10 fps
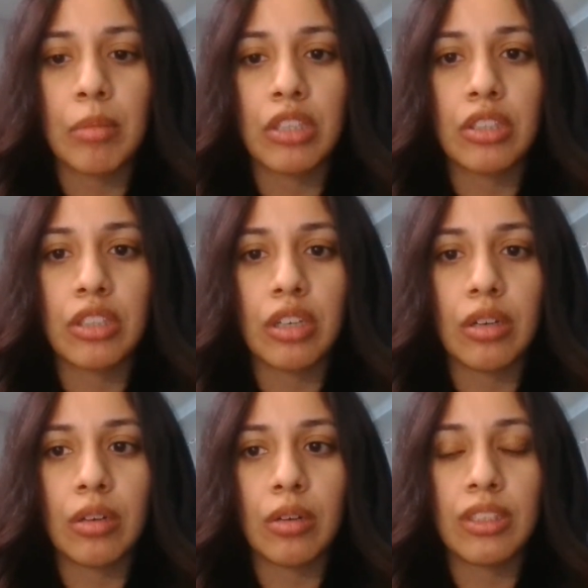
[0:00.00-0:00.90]

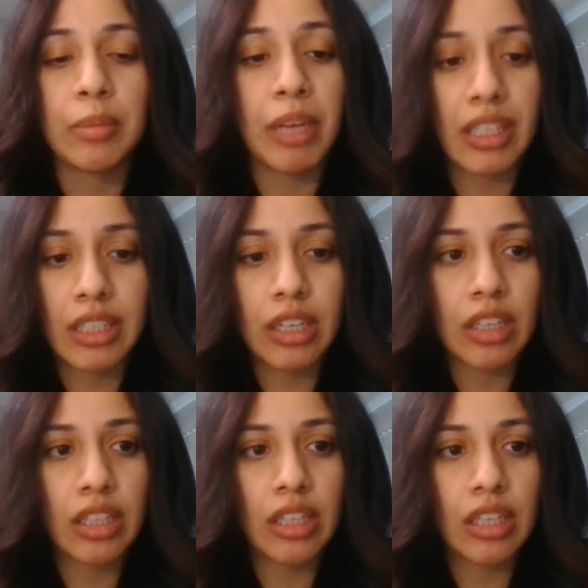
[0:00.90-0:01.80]
So depending on
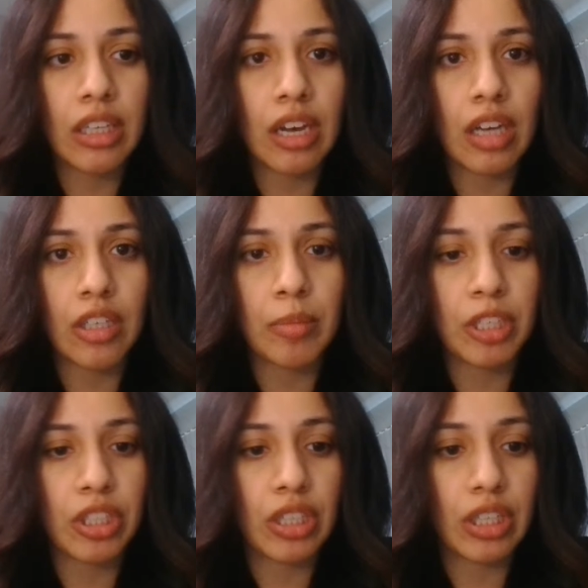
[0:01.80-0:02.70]
the
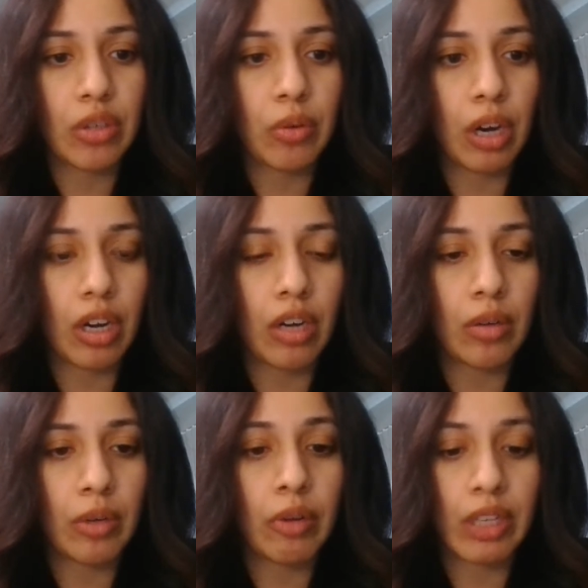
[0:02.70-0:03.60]
occupation that you are
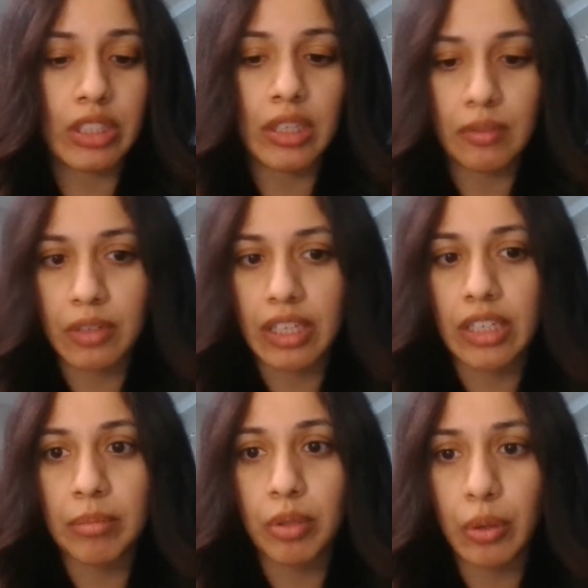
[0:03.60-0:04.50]
requesting for that
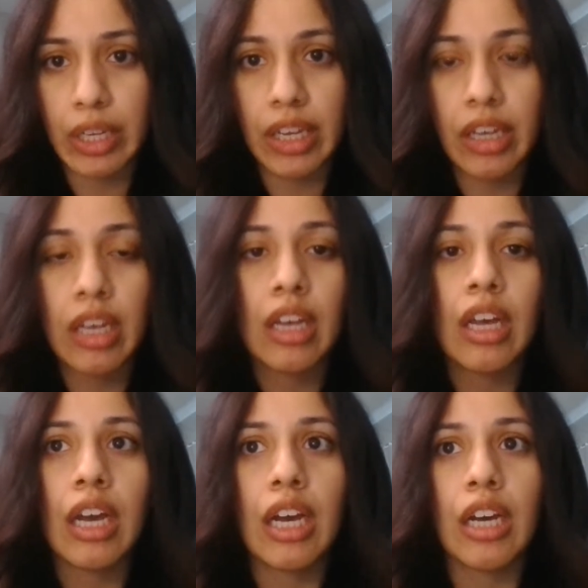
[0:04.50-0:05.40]
employee,
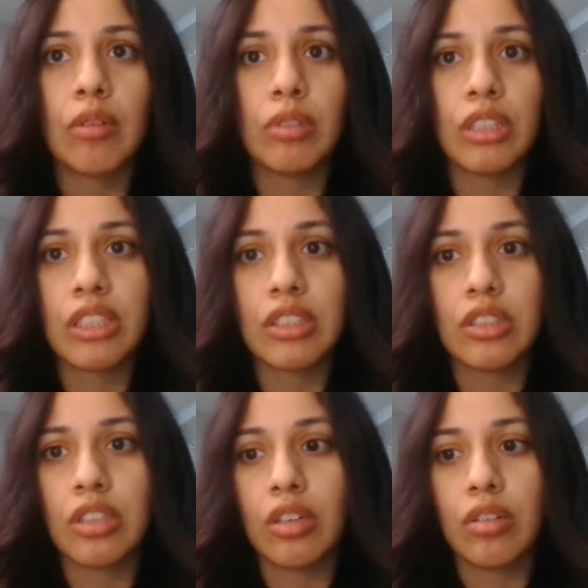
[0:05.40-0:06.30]
we'll need to
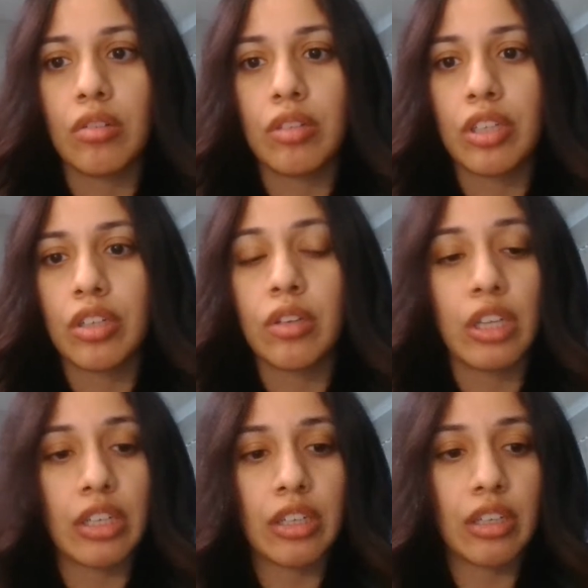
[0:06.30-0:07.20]
know, are
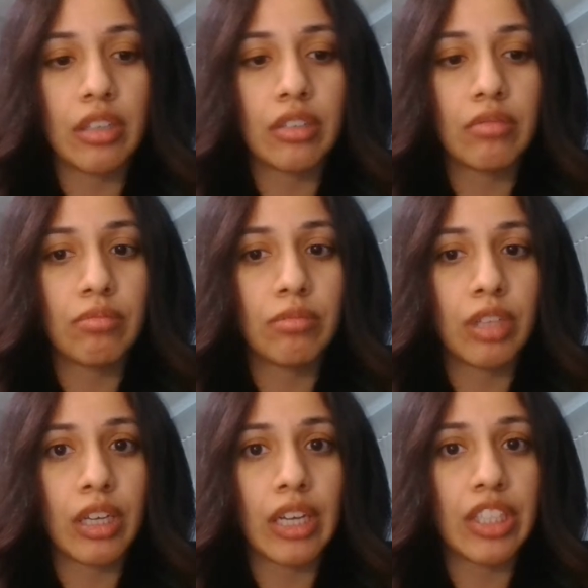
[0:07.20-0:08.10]
their
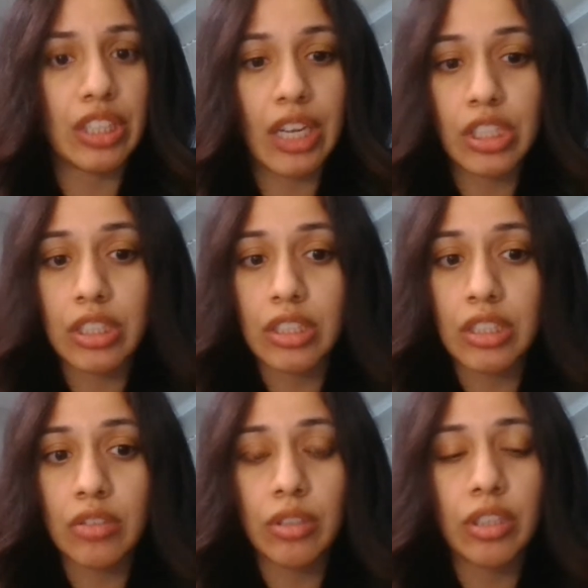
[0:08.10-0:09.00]
education is
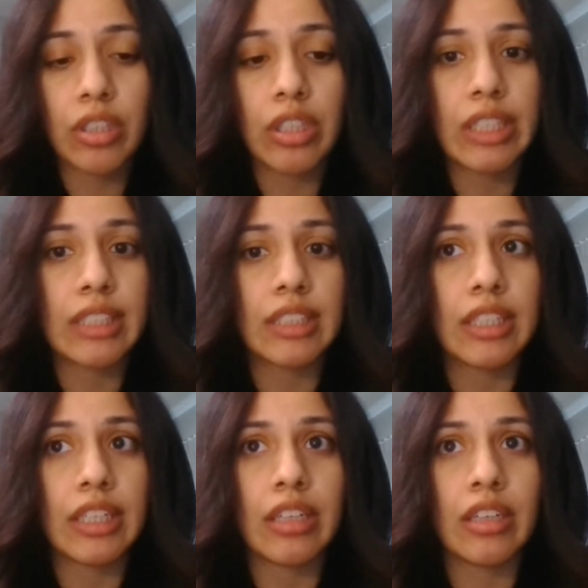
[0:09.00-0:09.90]
in order, is
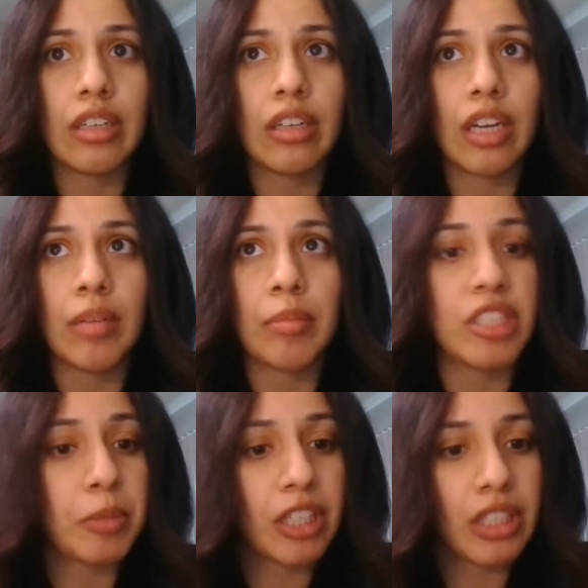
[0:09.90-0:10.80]
their
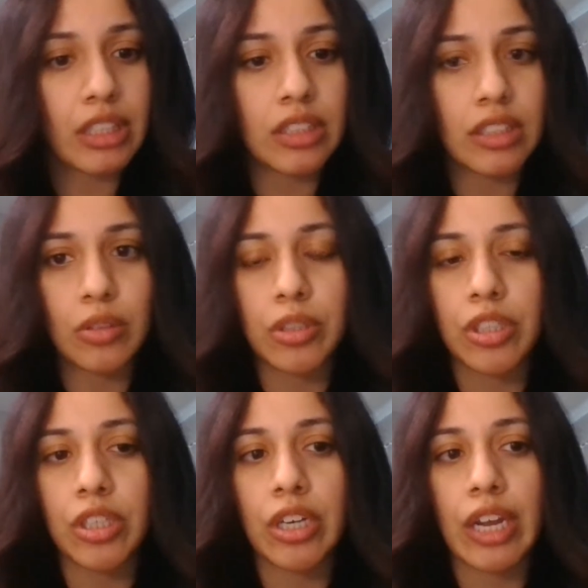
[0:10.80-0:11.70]
experience in
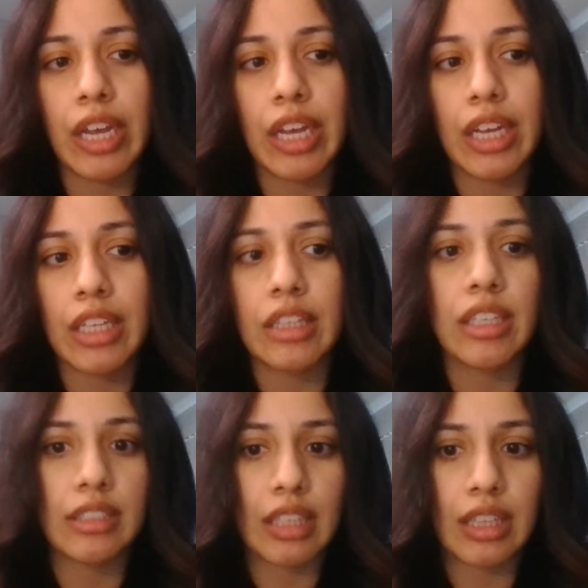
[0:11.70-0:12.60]
order, and
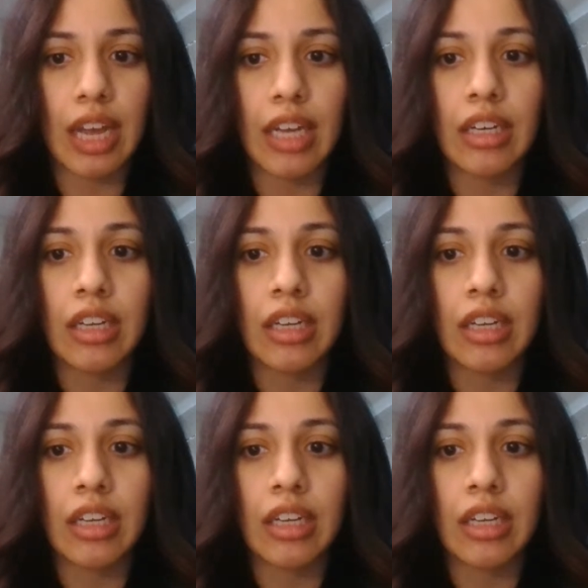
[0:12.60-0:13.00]
things like that.